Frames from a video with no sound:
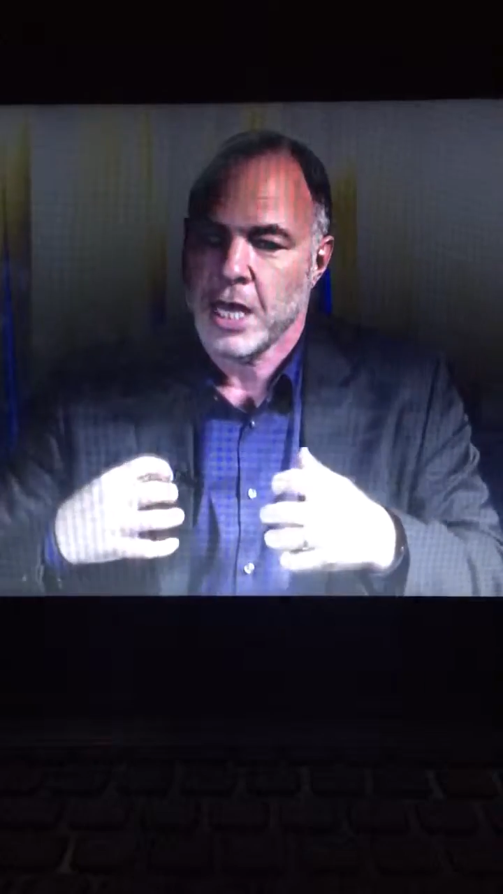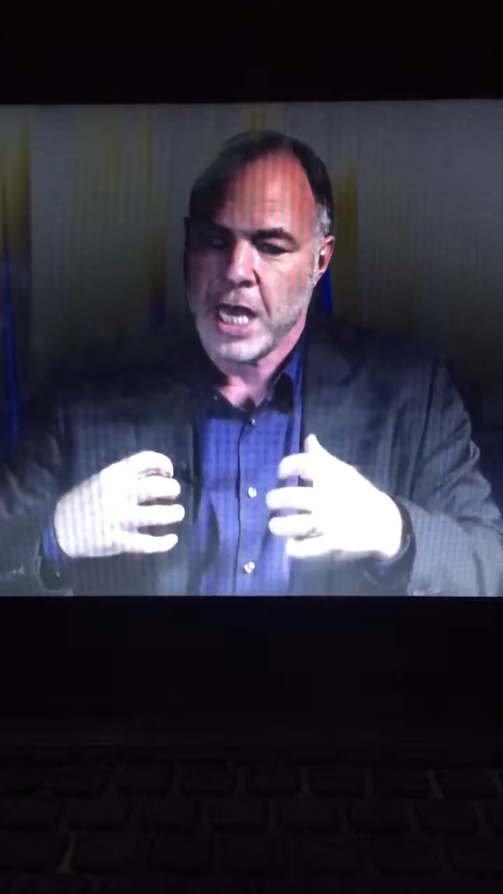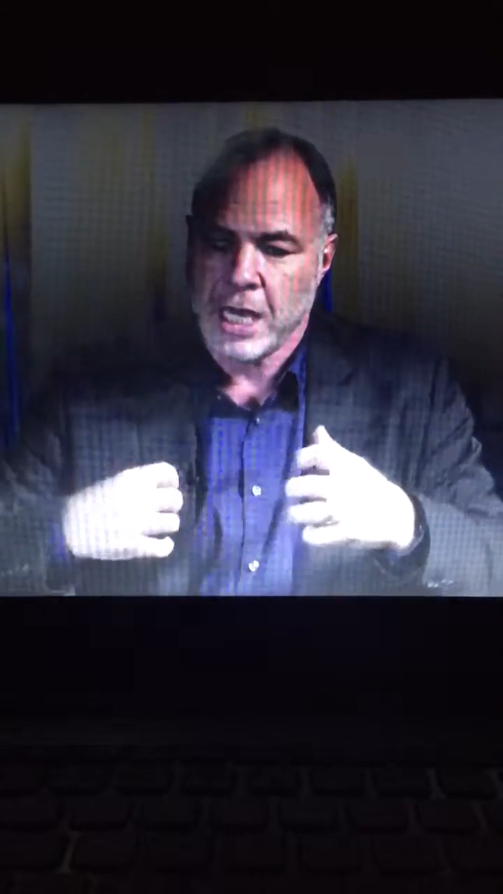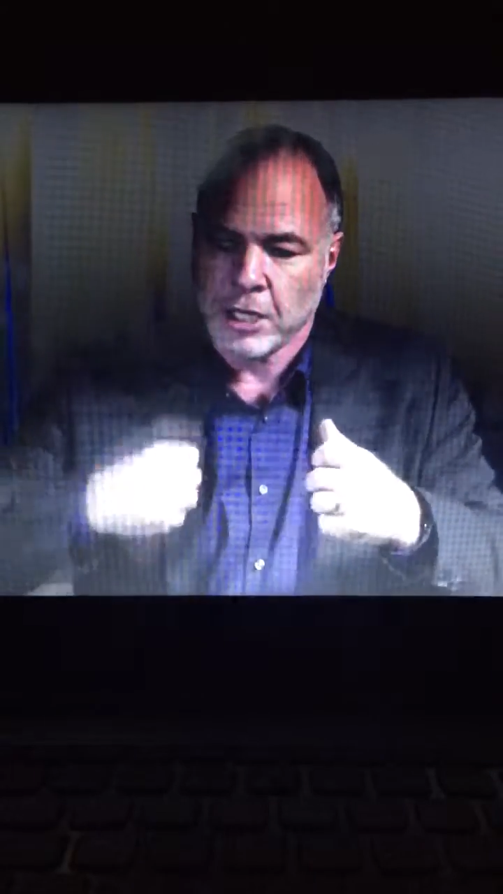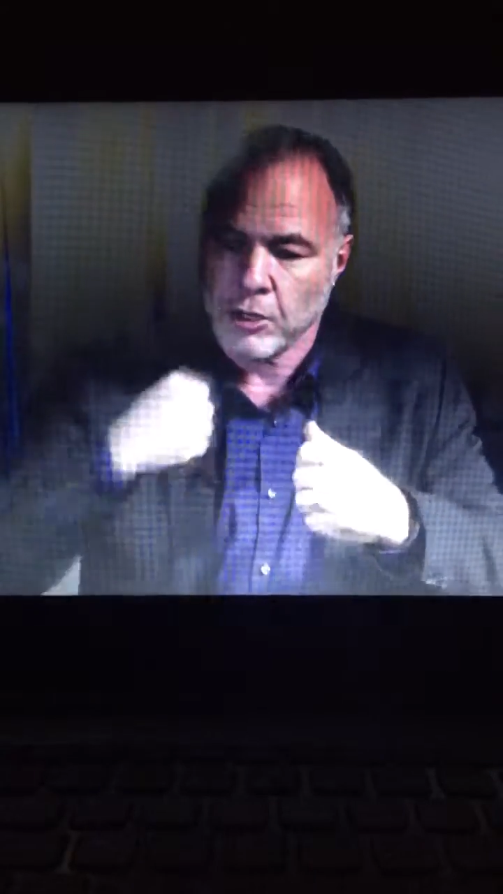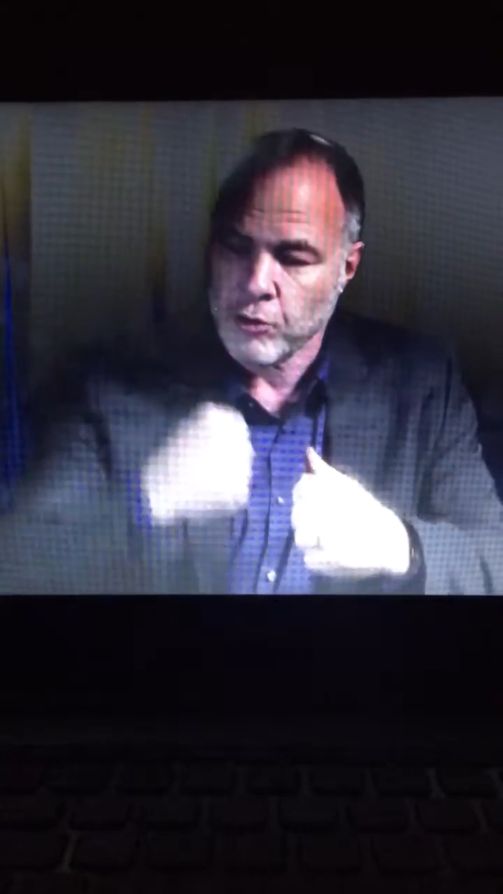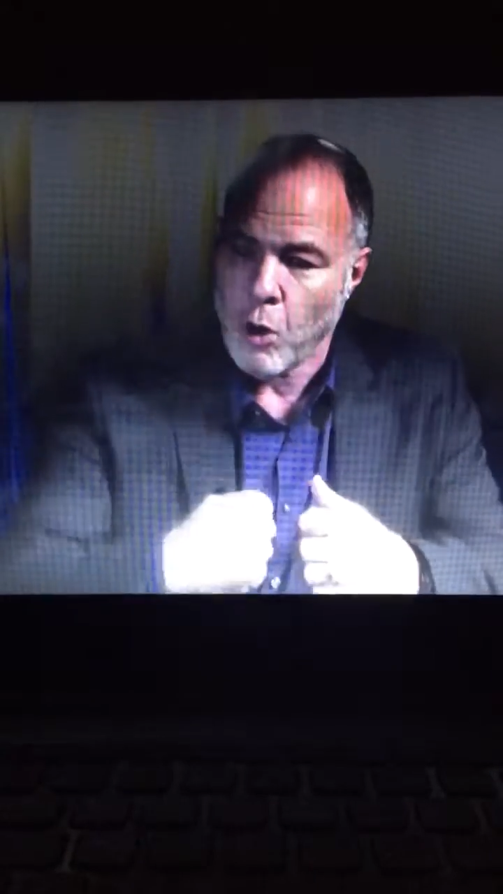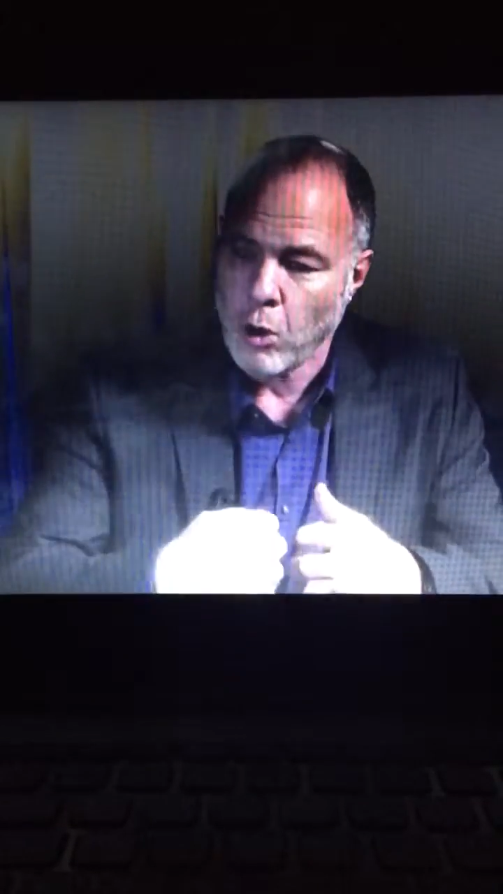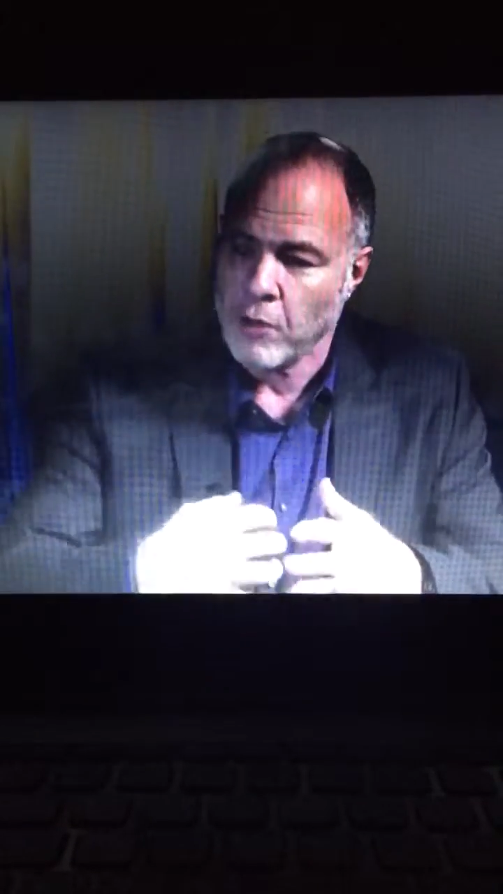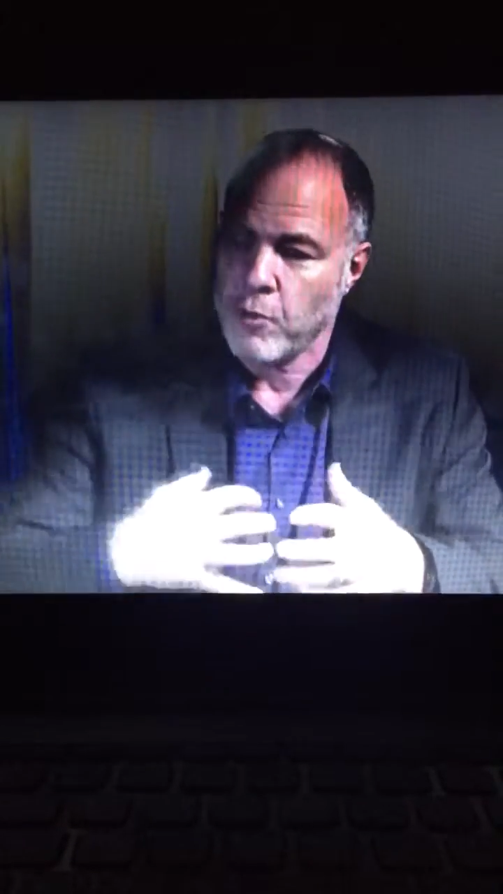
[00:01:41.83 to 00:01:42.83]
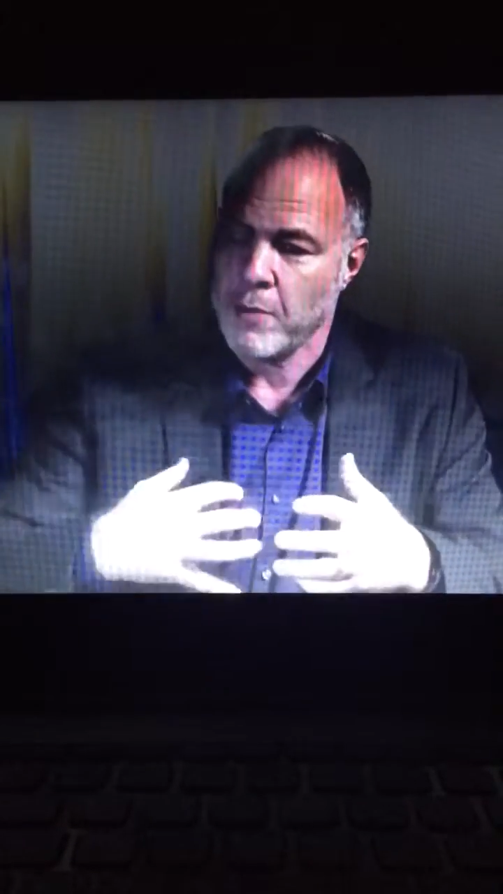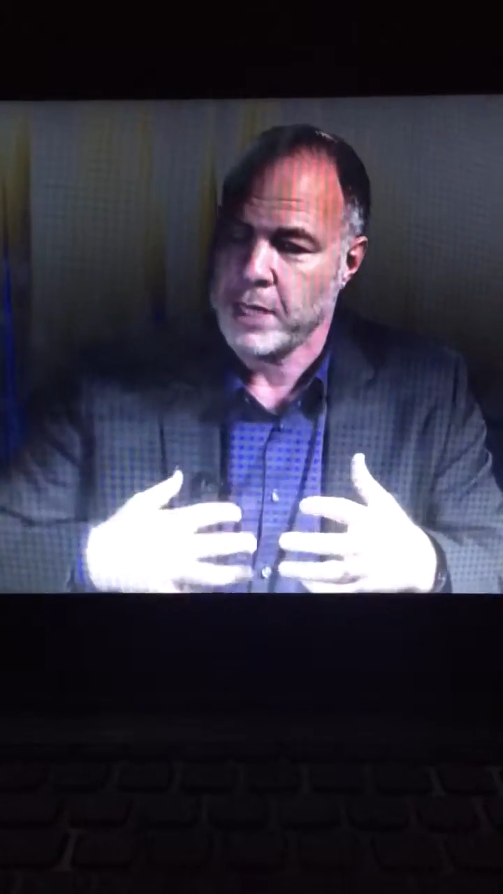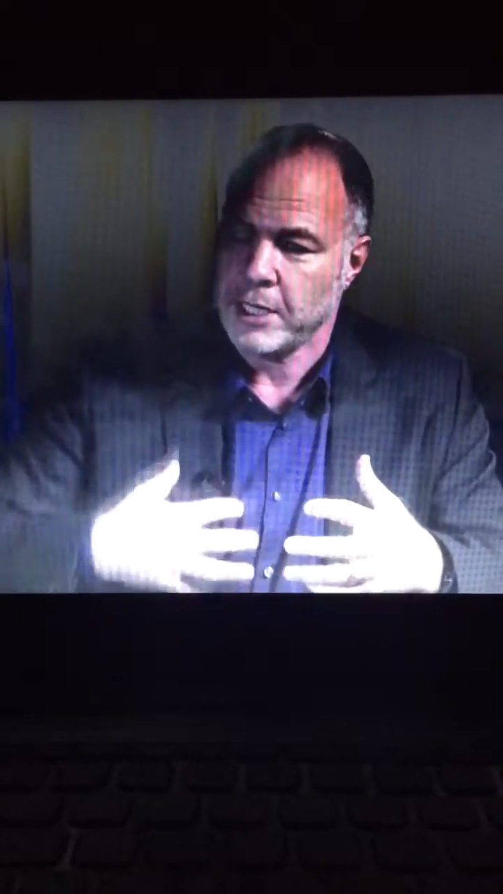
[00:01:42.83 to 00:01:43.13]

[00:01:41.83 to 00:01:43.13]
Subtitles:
in control of women,